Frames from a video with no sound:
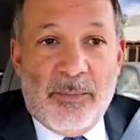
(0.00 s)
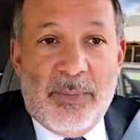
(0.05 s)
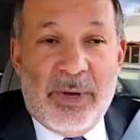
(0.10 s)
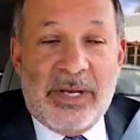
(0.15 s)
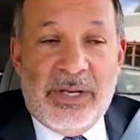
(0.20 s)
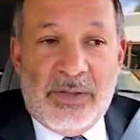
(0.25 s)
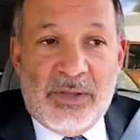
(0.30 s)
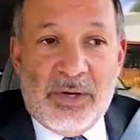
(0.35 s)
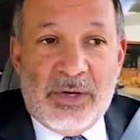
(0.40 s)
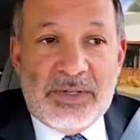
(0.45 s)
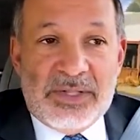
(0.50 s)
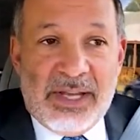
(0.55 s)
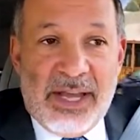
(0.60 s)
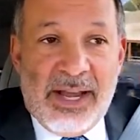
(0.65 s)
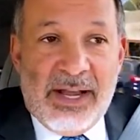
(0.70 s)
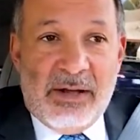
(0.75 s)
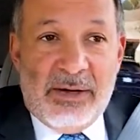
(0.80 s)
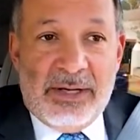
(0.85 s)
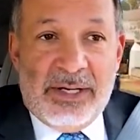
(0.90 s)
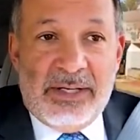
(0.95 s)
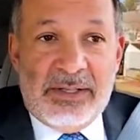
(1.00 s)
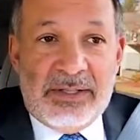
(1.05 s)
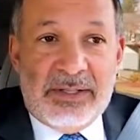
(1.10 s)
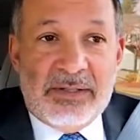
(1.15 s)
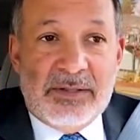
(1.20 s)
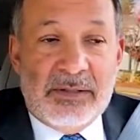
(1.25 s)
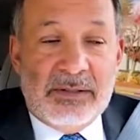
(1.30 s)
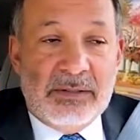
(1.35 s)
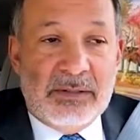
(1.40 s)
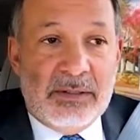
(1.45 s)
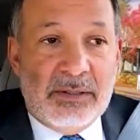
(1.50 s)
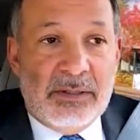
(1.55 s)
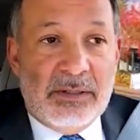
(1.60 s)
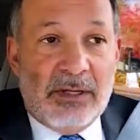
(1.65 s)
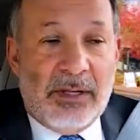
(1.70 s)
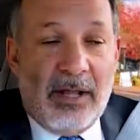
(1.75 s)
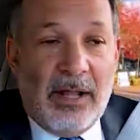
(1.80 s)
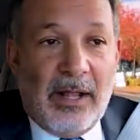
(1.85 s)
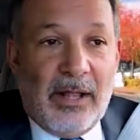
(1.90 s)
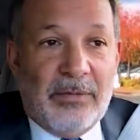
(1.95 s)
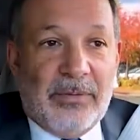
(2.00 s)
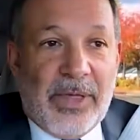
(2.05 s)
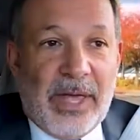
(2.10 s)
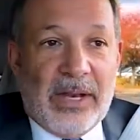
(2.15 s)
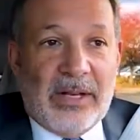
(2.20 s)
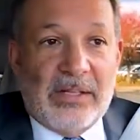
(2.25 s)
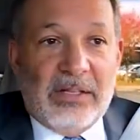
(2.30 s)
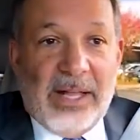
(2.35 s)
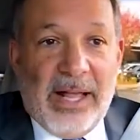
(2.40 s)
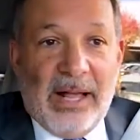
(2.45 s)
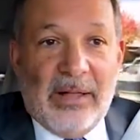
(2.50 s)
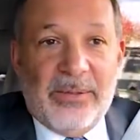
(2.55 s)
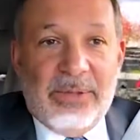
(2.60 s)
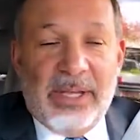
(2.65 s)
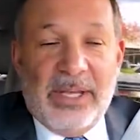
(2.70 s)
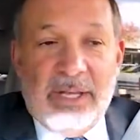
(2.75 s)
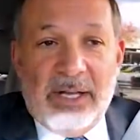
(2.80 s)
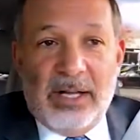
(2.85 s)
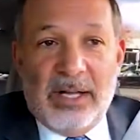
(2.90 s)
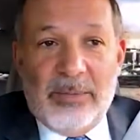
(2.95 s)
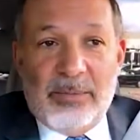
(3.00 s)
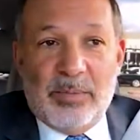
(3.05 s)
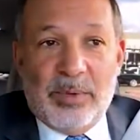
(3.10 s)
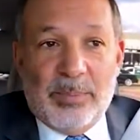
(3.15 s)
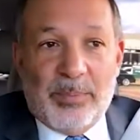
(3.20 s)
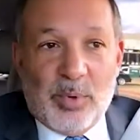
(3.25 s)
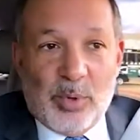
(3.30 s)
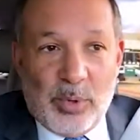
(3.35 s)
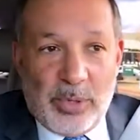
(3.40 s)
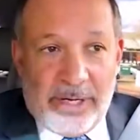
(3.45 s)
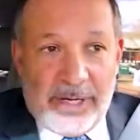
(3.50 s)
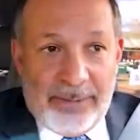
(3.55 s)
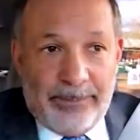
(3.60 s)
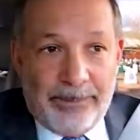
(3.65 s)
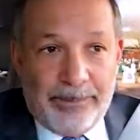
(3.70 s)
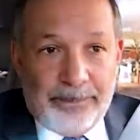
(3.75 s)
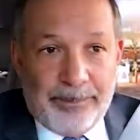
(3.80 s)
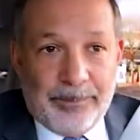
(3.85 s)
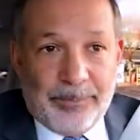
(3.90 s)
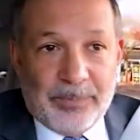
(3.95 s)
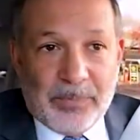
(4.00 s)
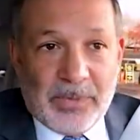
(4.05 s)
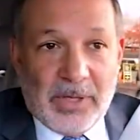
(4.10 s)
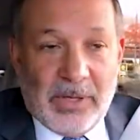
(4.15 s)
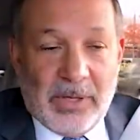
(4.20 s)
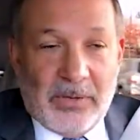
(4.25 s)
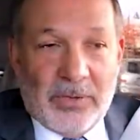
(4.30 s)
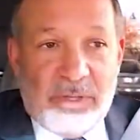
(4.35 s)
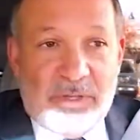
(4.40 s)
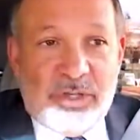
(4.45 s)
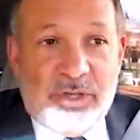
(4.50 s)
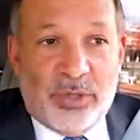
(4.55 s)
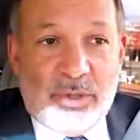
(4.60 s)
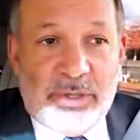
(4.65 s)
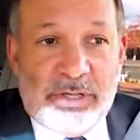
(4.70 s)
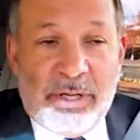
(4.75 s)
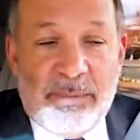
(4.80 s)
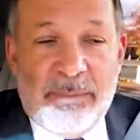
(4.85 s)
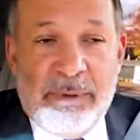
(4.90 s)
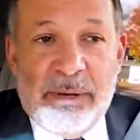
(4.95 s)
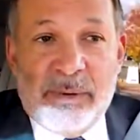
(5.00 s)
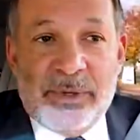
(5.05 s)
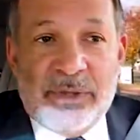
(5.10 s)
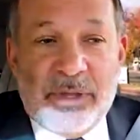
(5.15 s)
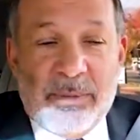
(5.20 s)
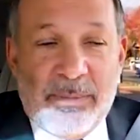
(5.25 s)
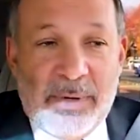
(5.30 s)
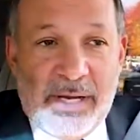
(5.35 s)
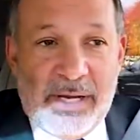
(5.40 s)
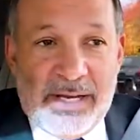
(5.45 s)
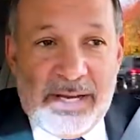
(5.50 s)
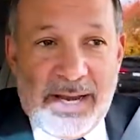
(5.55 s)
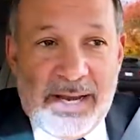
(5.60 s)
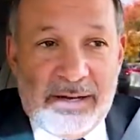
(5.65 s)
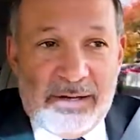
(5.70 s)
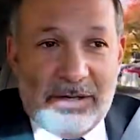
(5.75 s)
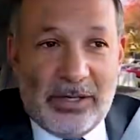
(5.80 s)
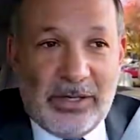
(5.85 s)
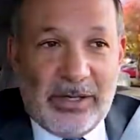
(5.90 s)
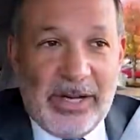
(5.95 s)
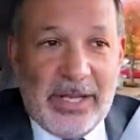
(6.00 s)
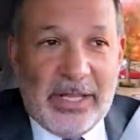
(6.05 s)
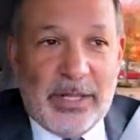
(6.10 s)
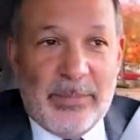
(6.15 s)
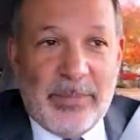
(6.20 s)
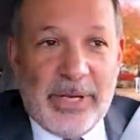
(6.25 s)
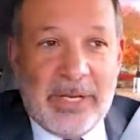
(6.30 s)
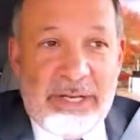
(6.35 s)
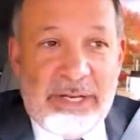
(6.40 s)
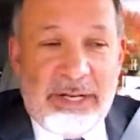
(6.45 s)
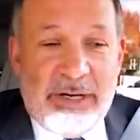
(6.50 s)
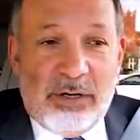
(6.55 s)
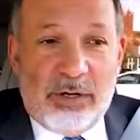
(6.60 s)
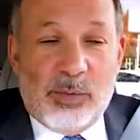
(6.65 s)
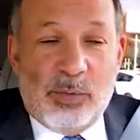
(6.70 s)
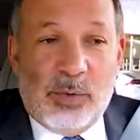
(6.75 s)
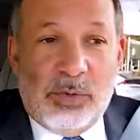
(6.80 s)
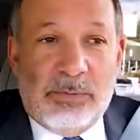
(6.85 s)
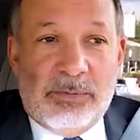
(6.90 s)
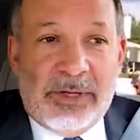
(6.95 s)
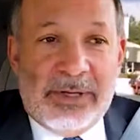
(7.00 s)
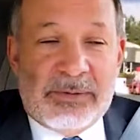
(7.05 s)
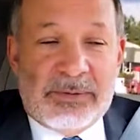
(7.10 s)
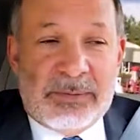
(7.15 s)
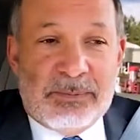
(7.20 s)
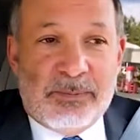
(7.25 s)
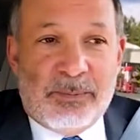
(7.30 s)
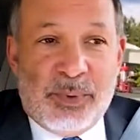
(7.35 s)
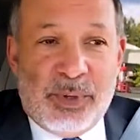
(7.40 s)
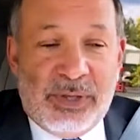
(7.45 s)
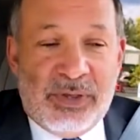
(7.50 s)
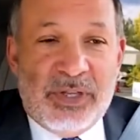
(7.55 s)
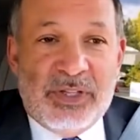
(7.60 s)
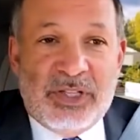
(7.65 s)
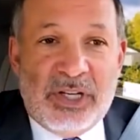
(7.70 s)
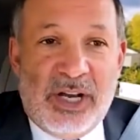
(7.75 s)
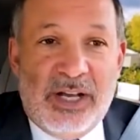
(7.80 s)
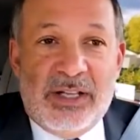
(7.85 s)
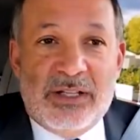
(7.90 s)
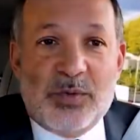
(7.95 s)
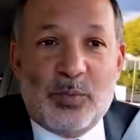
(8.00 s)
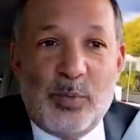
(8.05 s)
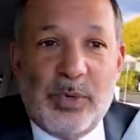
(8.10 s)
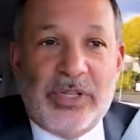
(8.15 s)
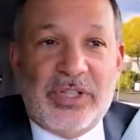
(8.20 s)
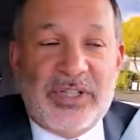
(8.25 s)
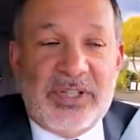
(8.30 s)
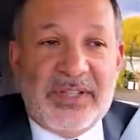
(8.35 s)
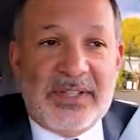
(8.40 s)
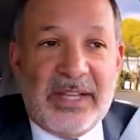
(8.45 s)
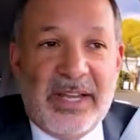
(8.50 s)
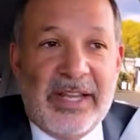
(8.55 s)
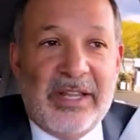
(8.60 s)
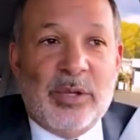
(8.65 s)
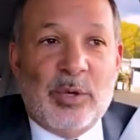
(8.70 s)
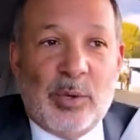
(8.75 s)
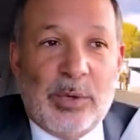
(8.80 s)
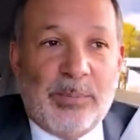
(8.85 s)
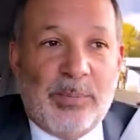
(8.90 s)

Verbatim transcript: But in those counties that allow the uh, reporting, the children can meet with the mediator, and the mediator will put the child's wishes in the